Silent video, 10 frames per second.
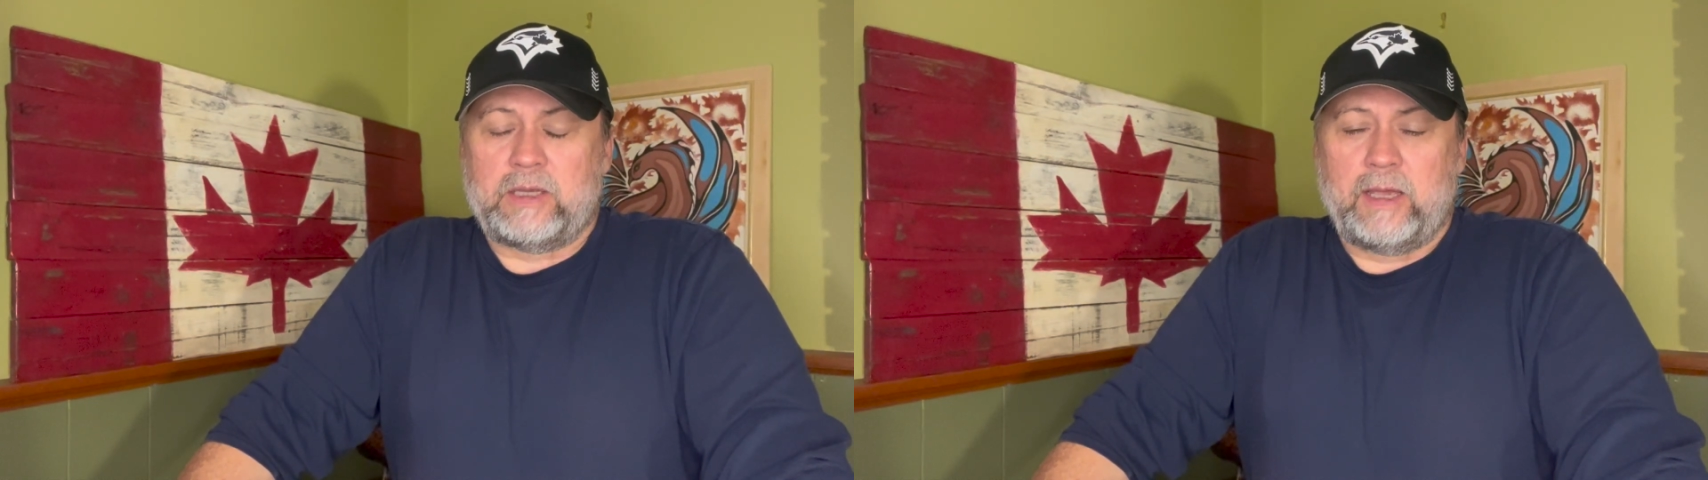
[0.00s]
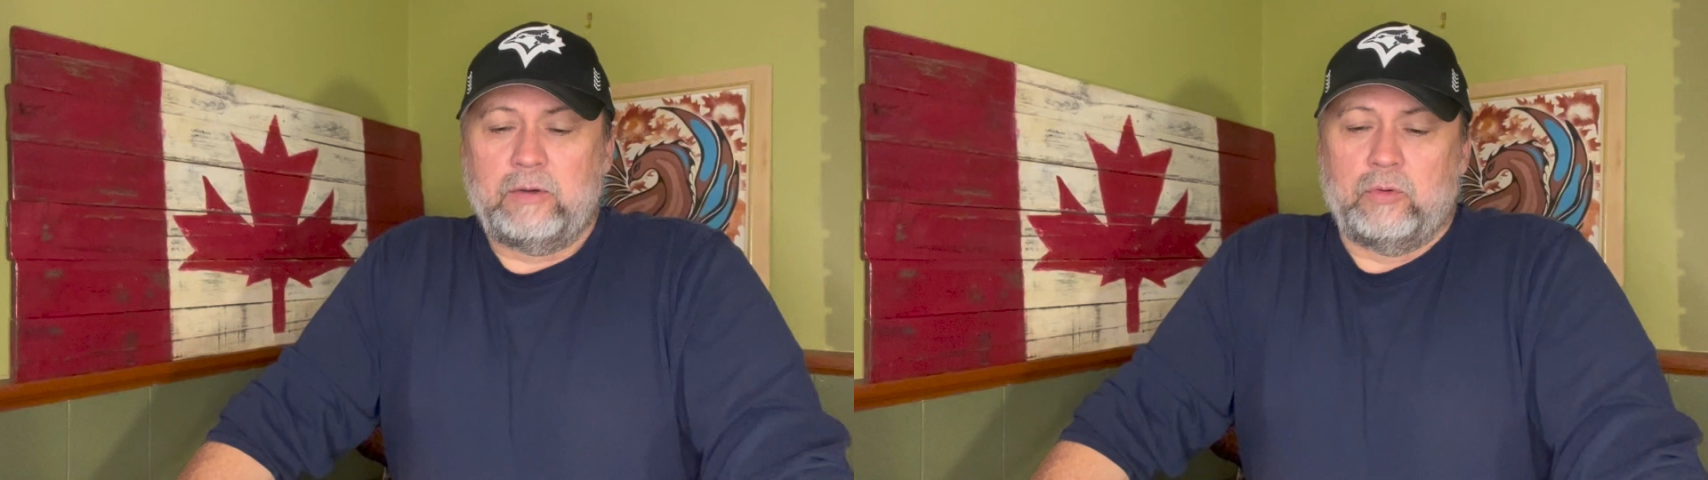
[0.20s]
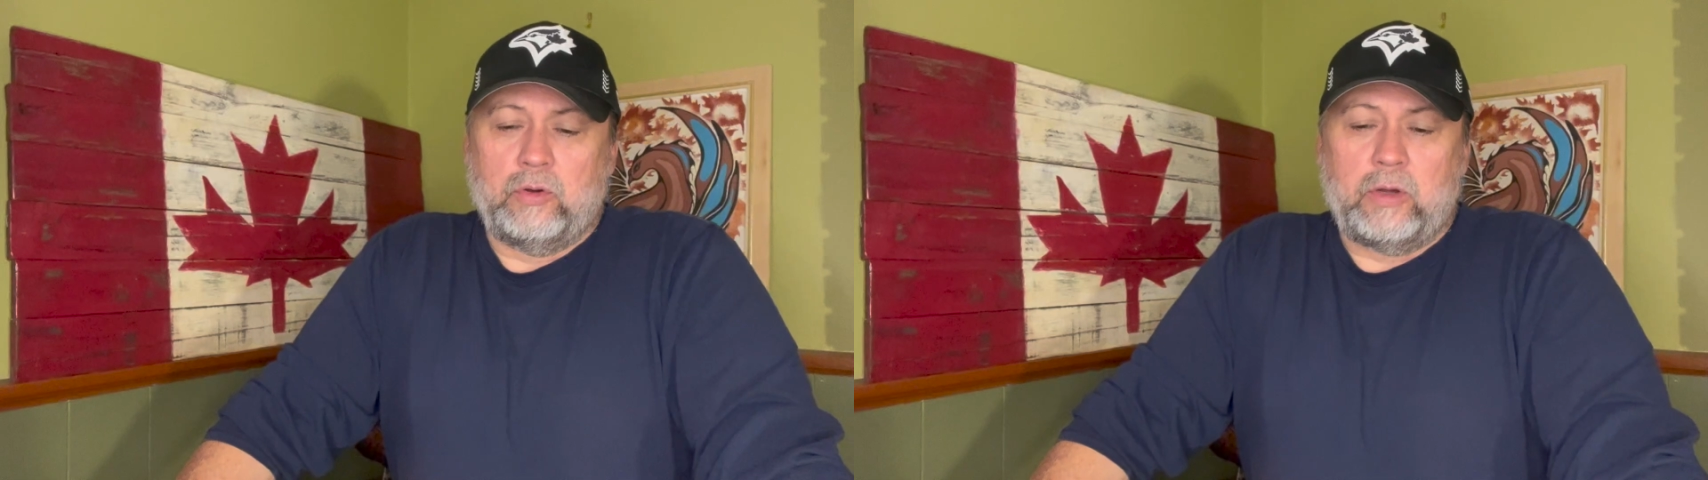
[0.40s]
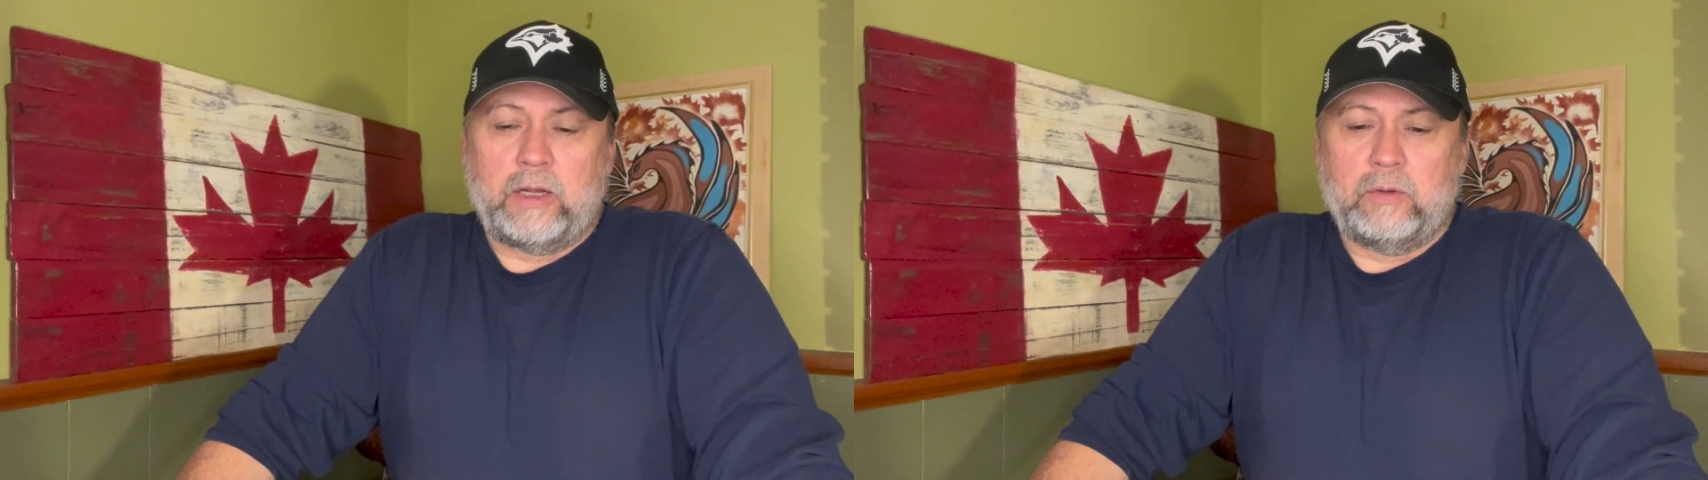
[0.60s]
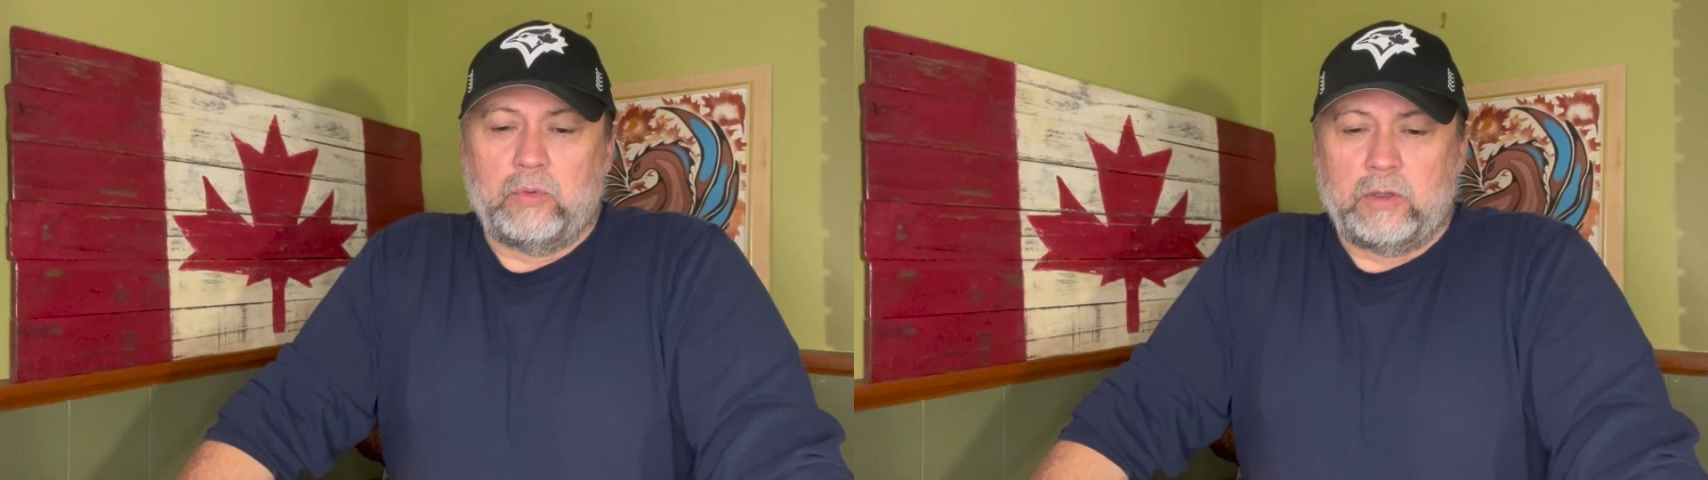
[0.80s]
I don't know how
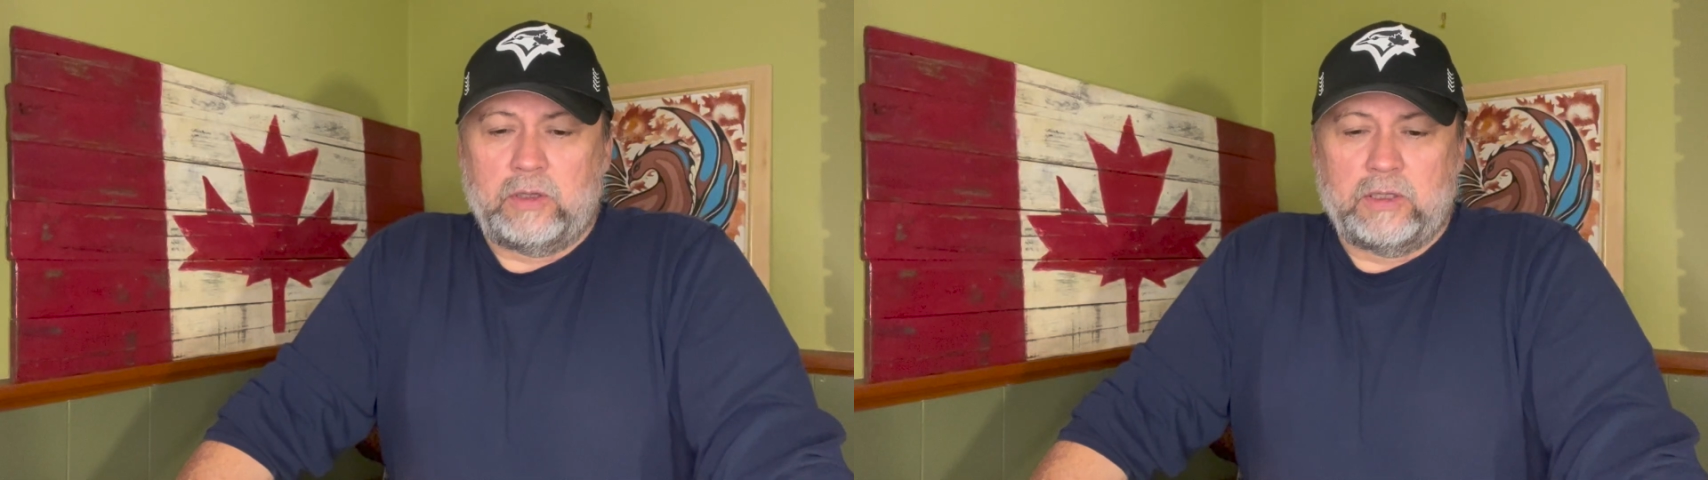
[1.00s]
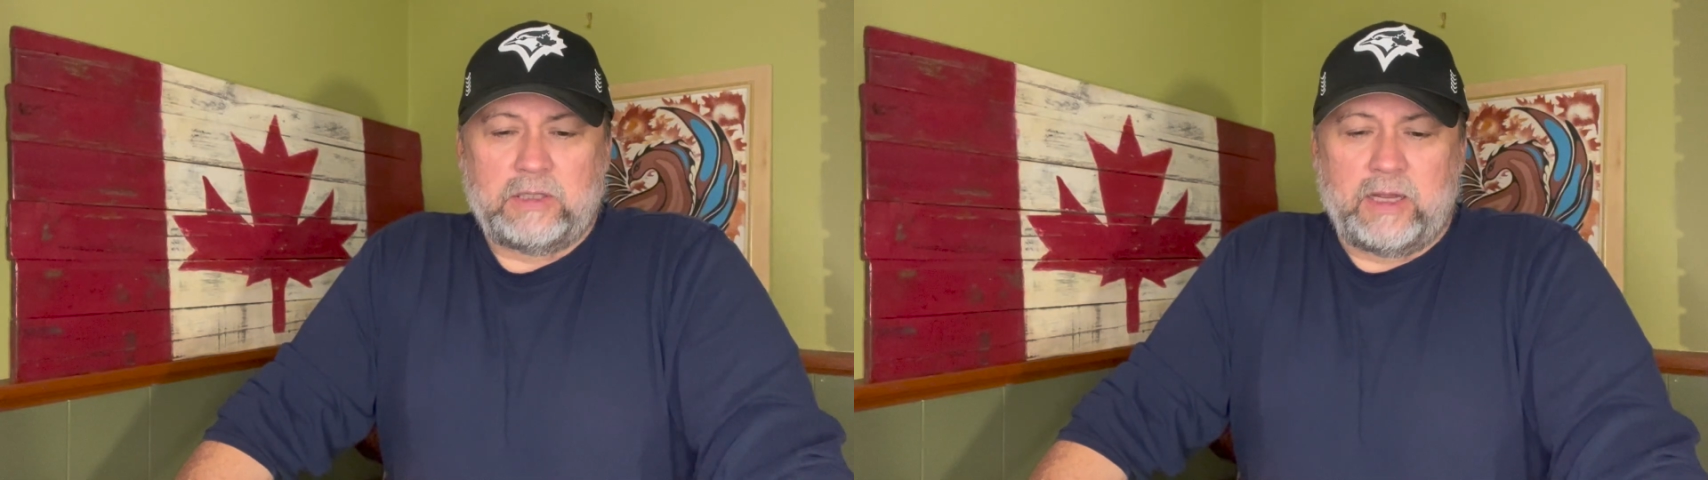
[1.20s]
to work this.